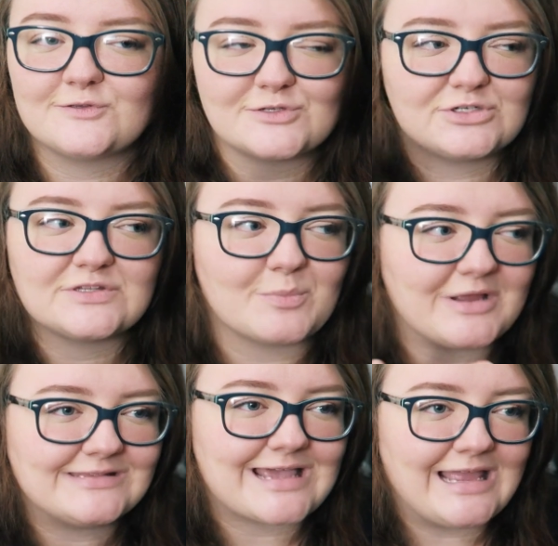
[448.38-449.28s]
Those are just the
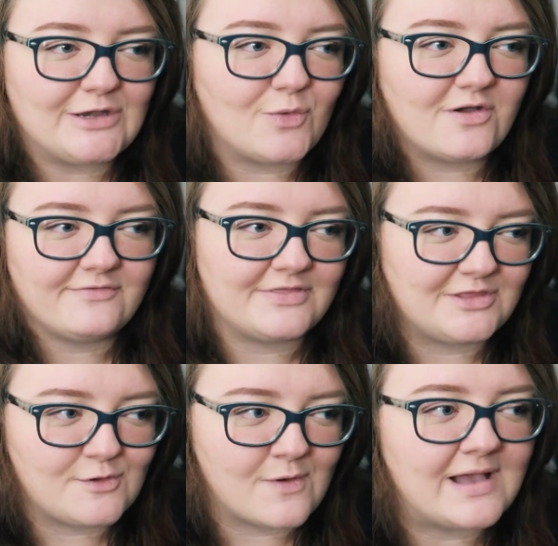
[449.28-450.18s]
brands I know of in
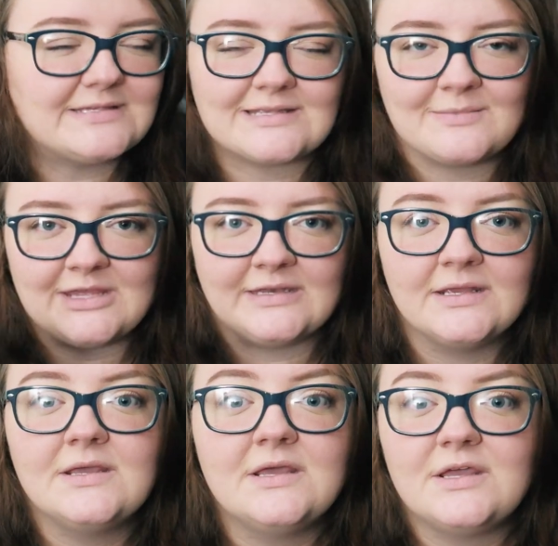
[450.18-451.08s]
the US. I mean,
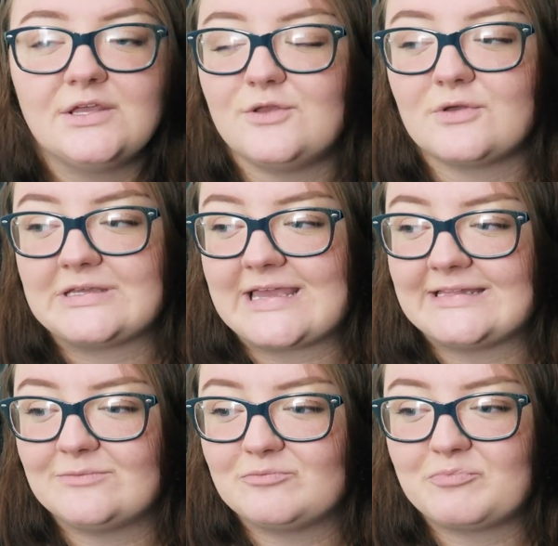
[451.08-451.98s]
you can
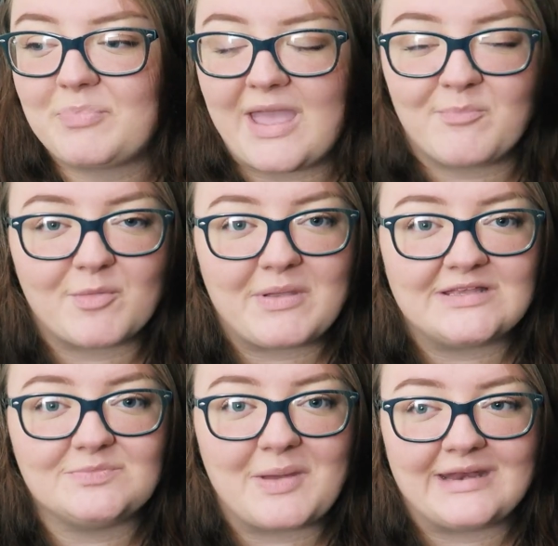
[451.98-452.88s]
get
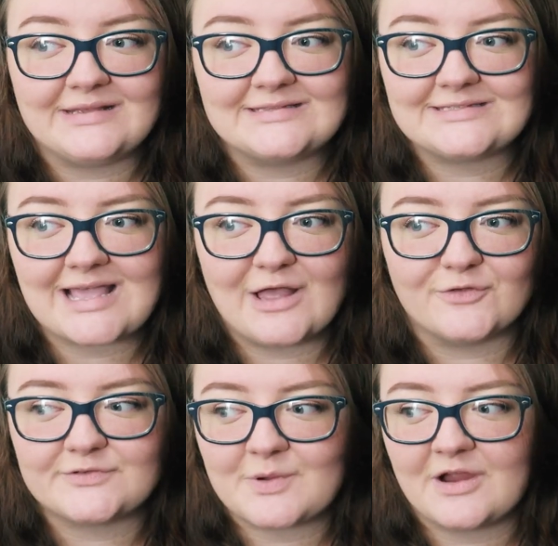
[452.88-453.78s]
paper-based beddings
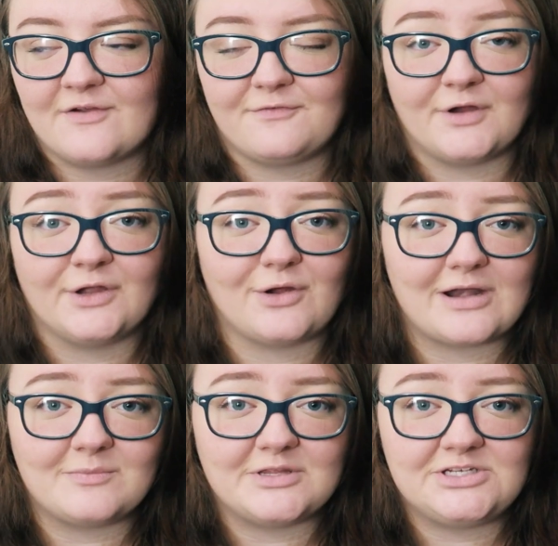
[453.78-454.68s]
elsewhere for
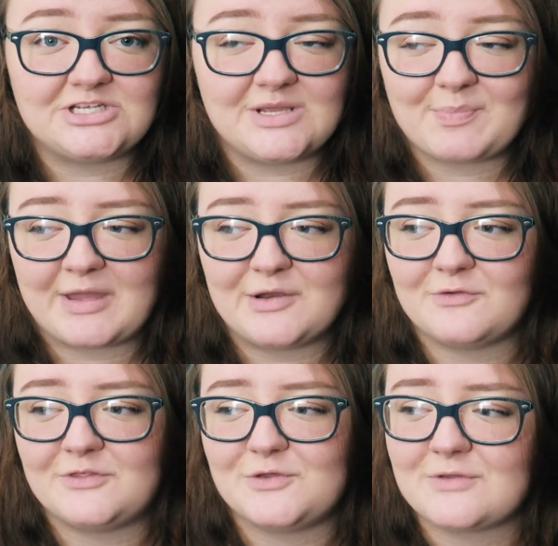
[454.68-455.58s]
incredibly cheap. I
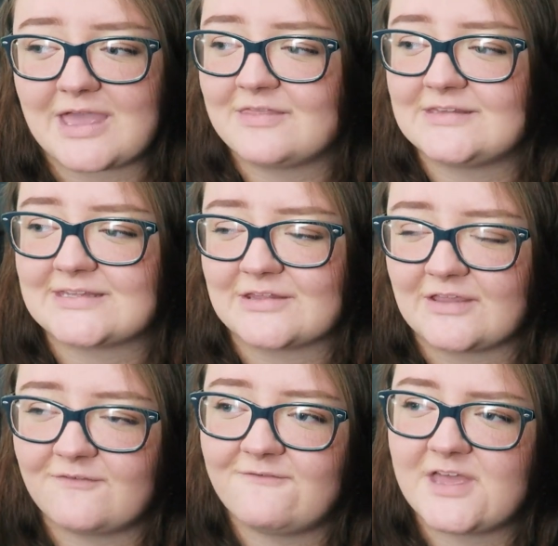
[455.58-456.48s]
know in the UK they sell
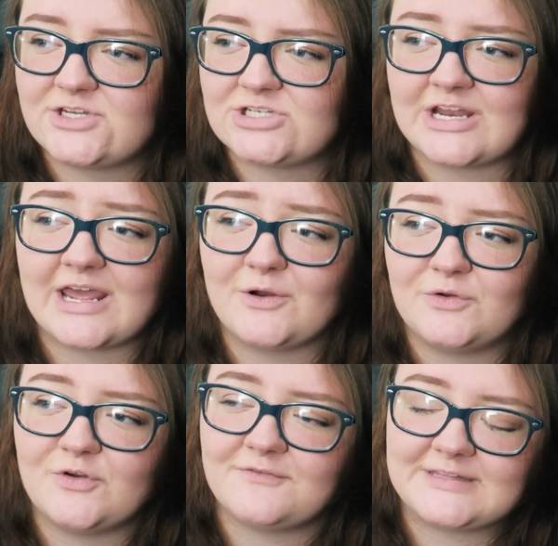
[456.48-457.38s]
like Fitch and I
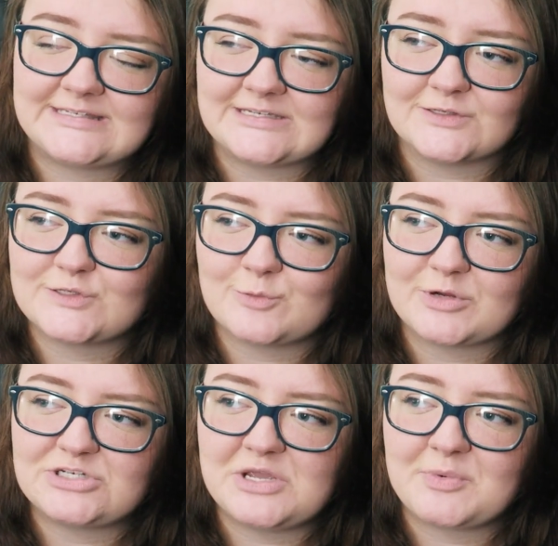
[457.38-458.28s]
don't know if it's still
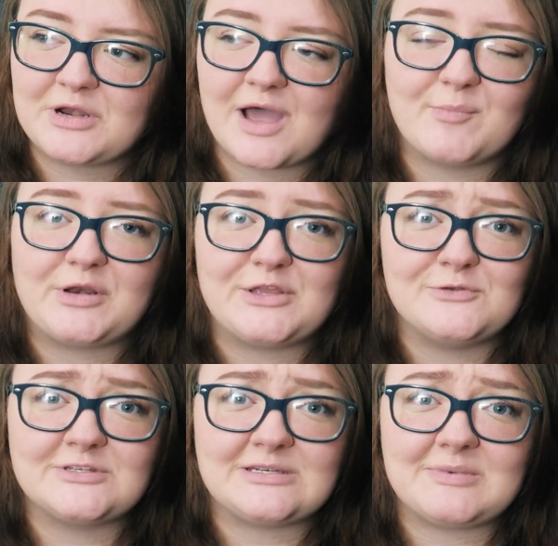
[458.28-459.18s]
super cheap or not, but it
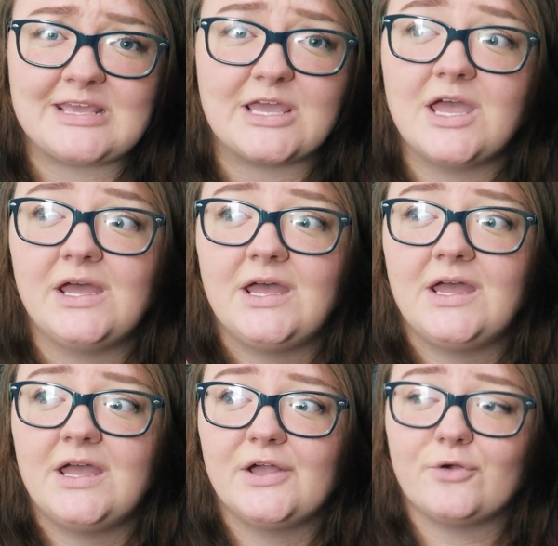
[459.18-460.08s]
used to be
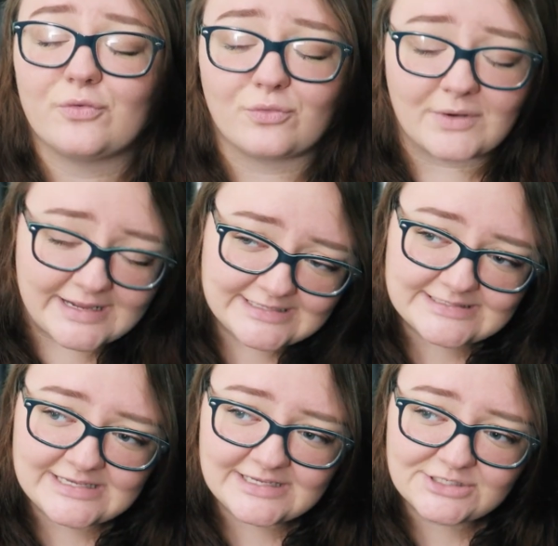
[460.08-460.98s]

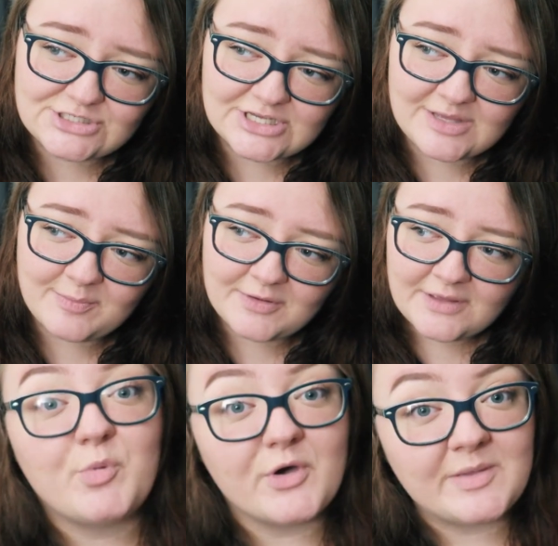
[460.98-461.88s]
crazy cheap.
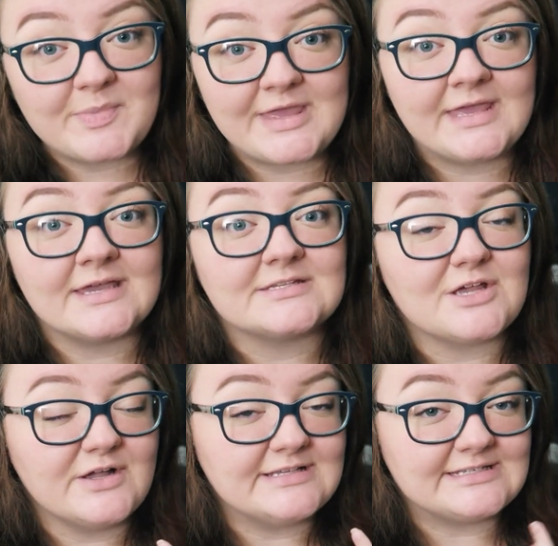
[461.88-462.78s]
Point being, as
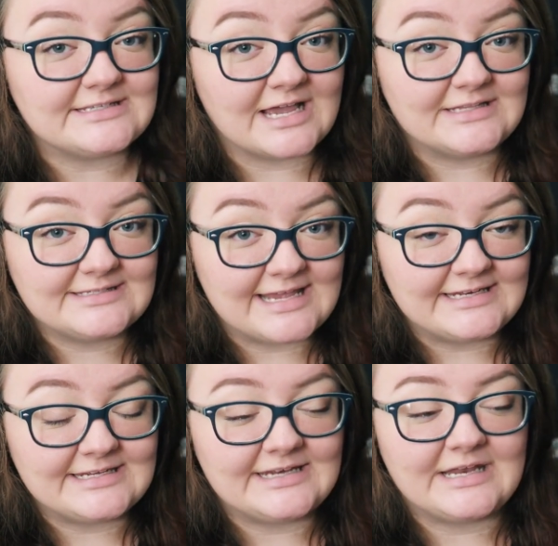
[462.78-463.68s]
long as it's
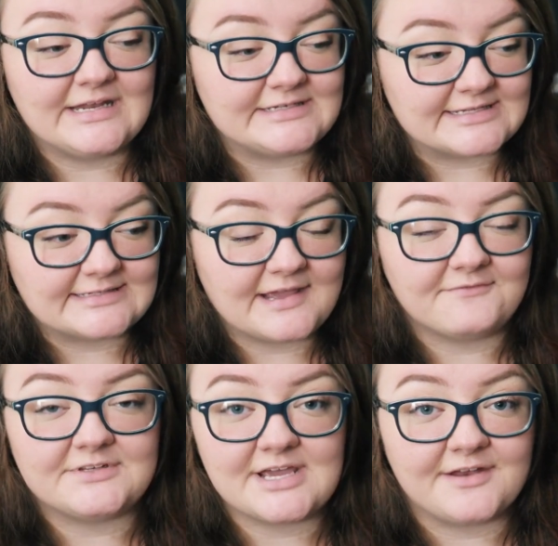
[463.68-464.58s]
unscented and it doesn't
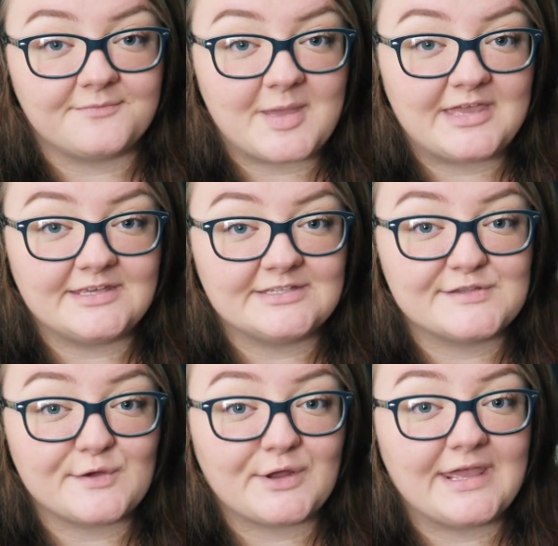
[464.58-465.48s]
have a ton of baking
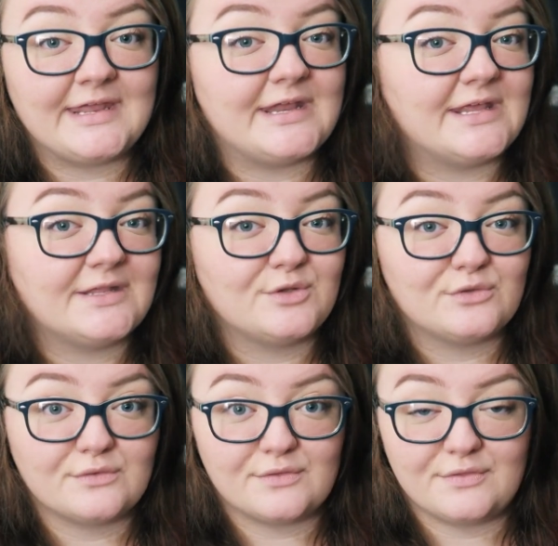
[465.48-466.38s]
soda in it,
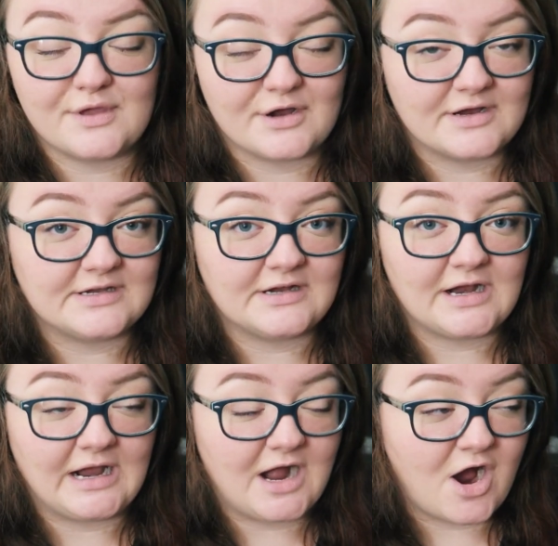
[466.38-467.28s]

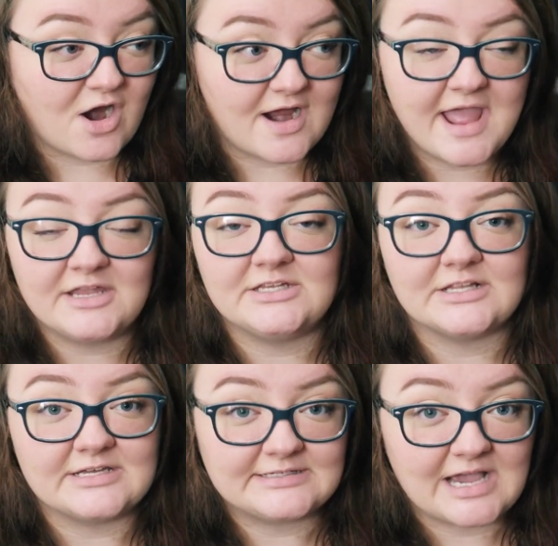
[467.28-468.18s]
there are
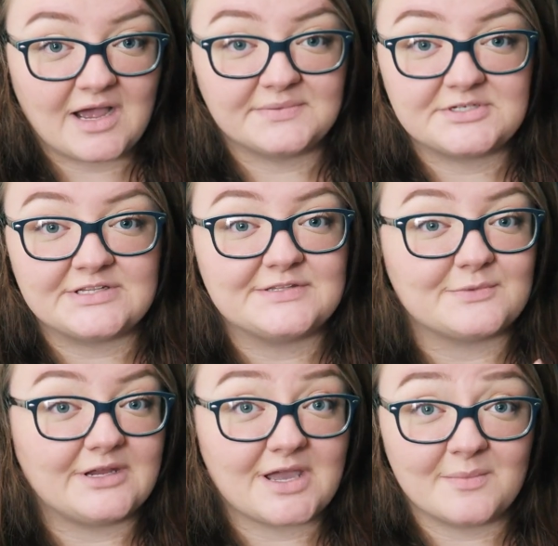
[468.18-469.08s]
endless options
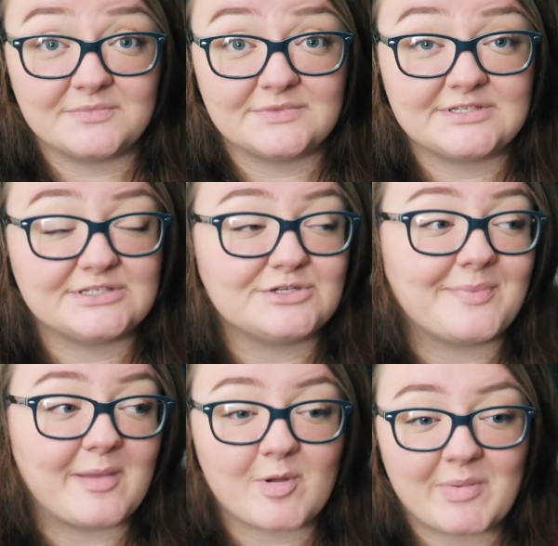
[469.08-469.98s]
when it comes to
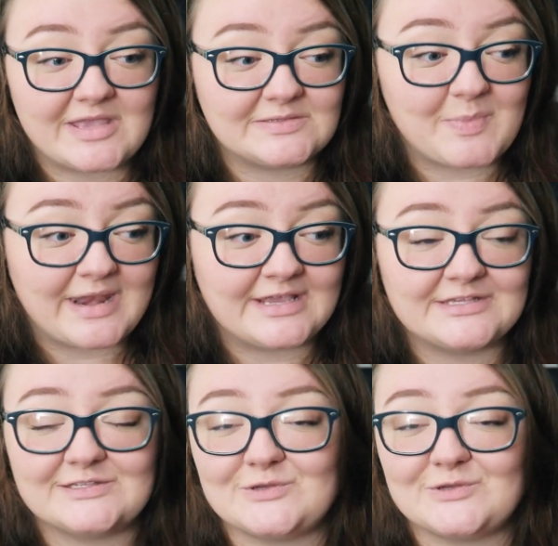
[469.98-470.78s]
paper-based beddings.